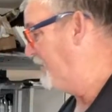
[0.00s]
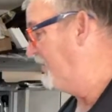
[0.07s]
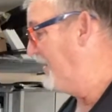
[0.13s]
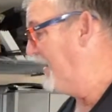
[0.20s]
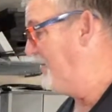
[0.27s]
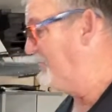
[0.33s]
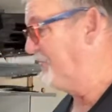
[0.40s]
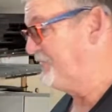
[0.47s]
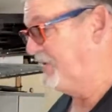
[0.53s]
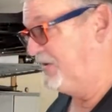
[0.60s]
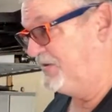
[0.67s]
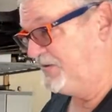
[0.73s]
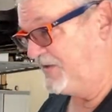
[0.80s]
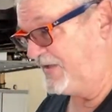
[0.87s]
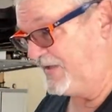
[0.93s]
on Amazon
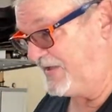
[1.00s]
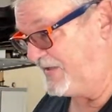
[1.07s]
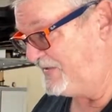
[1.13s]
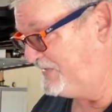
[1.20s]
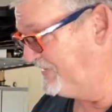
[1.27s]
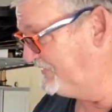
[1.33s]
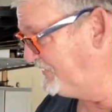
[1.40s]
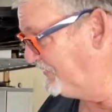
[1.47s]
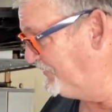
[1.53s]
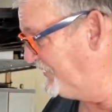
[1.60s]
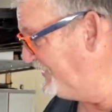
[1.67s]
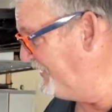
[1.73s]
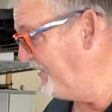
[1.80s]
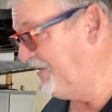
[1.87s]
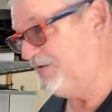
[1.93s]
and I got some of
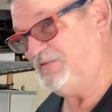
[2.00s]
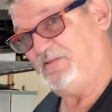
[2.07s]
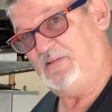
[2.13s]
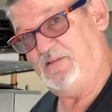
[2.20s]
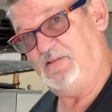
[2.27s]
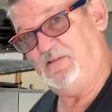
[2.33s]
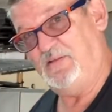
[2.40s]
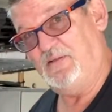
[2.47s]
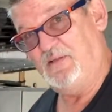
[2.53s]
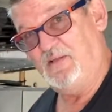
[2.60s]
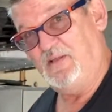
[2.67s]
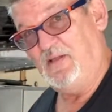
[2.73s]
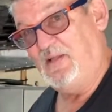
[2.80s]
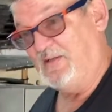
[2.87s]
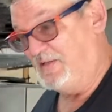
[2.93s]
these.
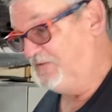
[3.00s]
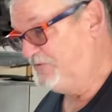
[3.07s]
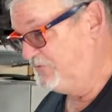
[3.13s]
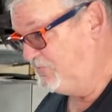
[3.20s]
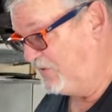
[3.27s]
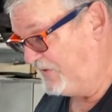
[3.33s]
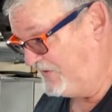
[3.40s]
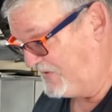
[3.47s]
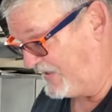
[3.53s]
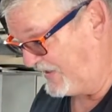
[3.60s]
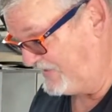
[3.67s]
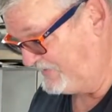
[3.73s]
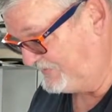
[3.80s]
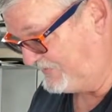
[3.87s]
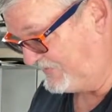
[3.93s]
These are really
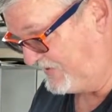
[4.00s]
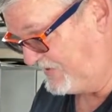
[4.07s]
nice.